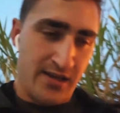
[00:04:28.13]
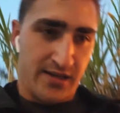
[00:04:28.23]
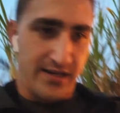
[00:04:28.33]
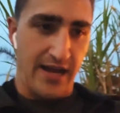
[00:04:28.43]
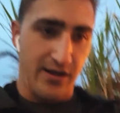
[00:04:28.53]

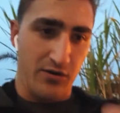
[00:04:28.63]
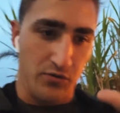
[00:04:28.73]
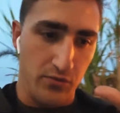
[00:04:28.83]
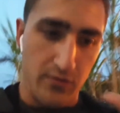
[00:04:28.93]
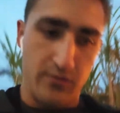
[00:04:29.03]
Now,
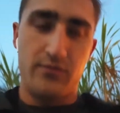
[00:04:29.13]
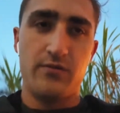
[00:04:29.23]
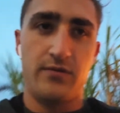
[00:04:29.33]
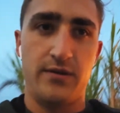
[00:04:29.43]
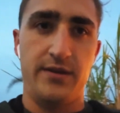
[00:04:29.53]

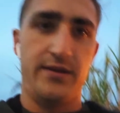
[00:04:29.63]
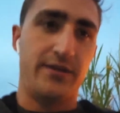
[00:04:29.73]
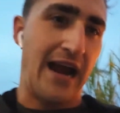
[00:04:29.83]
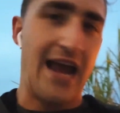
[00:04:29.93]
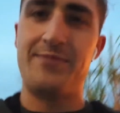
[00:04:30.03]

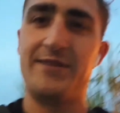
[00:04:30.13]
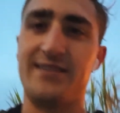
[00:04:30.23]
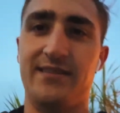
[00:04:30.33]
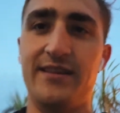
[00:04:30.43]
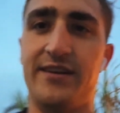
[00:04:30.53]
your habits
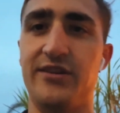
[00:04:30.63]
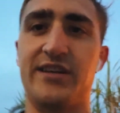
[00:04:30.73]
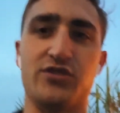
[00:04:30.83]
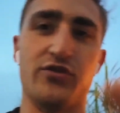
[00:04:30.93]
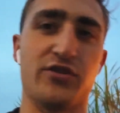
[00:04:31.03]
literally
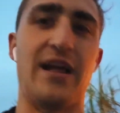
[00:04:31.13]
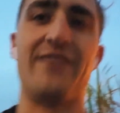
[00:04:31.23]
control your life.